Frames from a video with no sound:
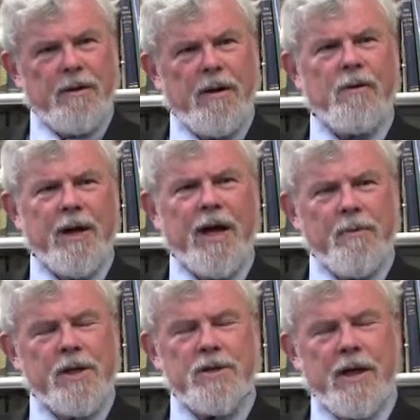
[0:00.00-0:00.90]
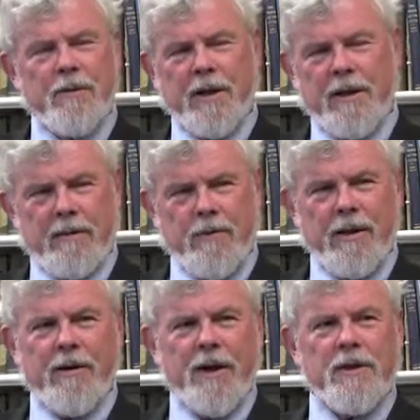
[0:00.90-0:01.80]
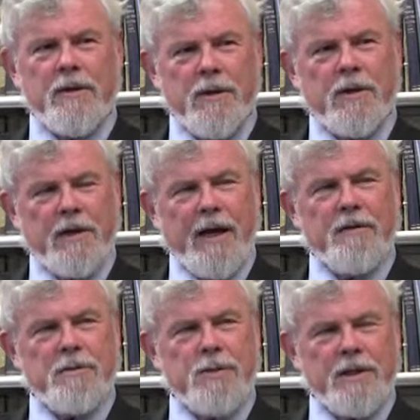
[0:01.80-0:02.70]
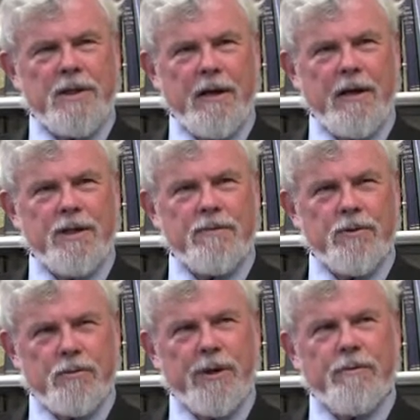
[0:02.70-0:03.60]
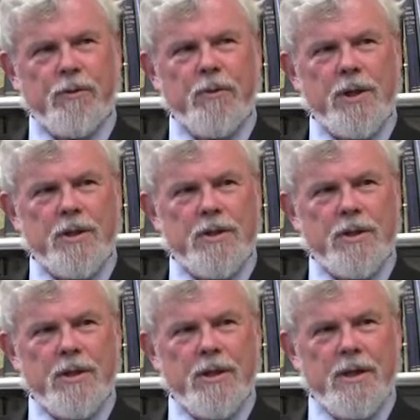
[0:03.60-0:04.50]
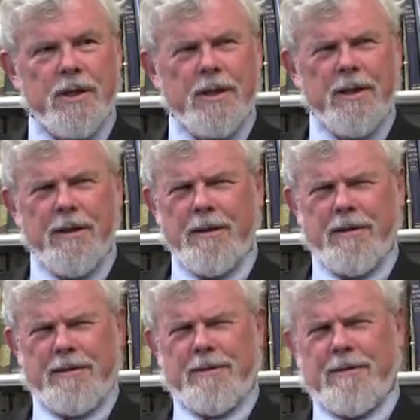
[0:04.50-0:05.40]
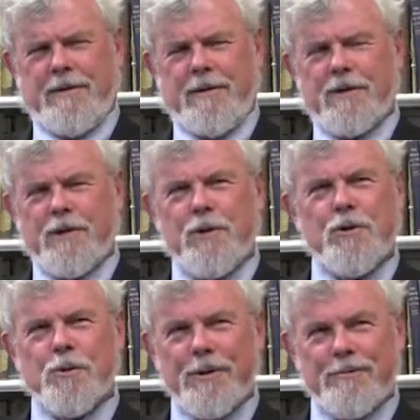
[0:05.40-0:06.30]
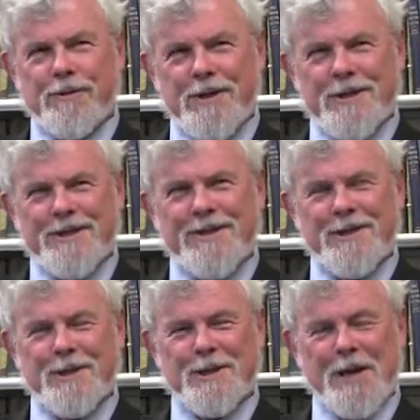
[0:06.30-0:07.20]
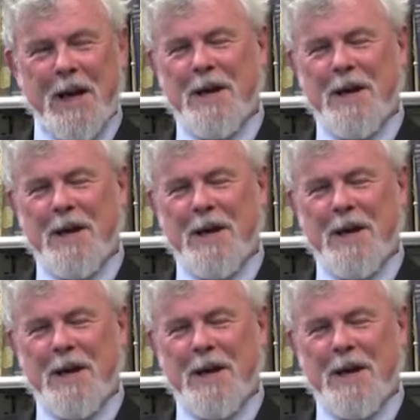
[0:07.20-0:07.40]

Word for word: Oh, we had a bestseller. We had we were on the New York Times bestseller list yeah. for 24 weeks. Yeah. Uh, this is a new world for us. This is